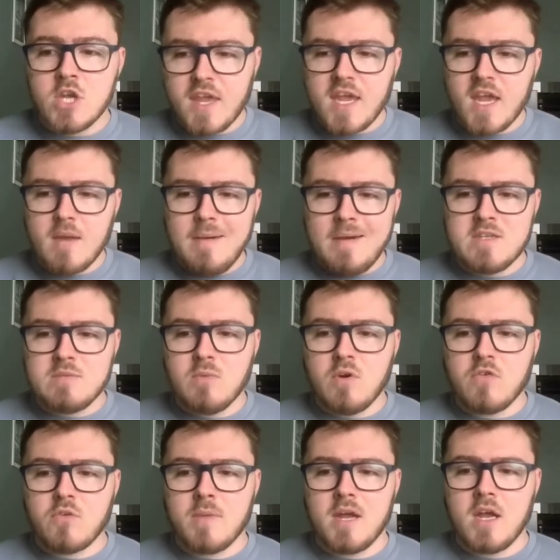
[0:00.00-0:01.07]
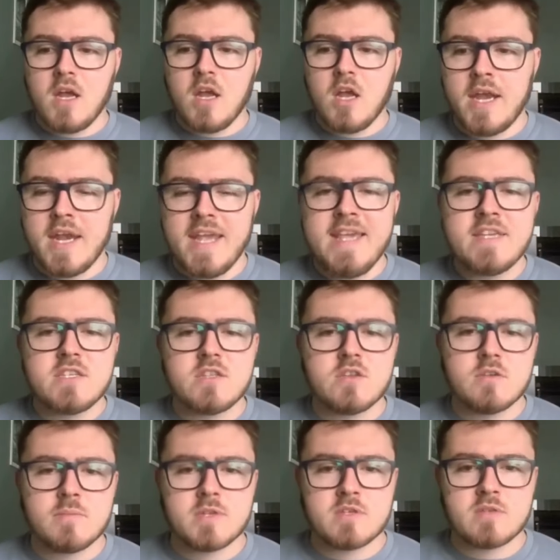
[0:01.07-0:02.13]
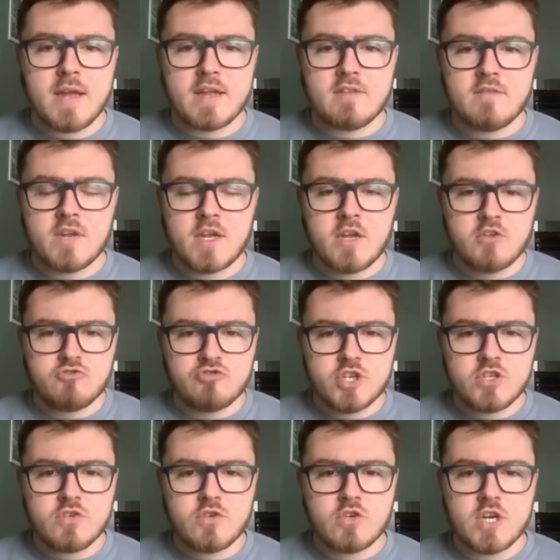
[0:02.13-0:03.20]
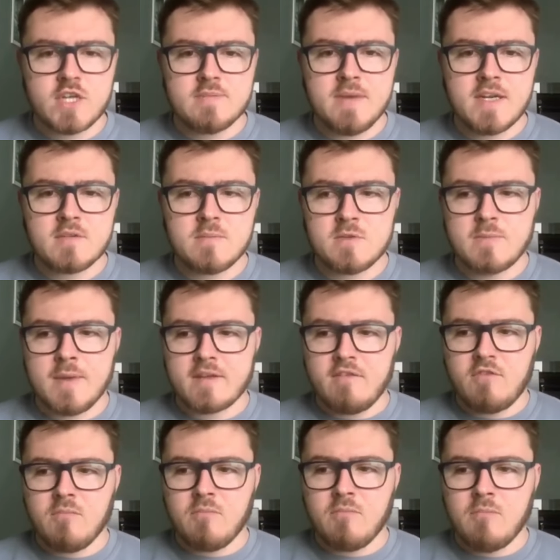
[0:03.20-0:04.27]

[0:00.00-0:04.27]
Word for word: thinking about this more from a, an Eastern perspective, like a traditional Chinese medicine perspective,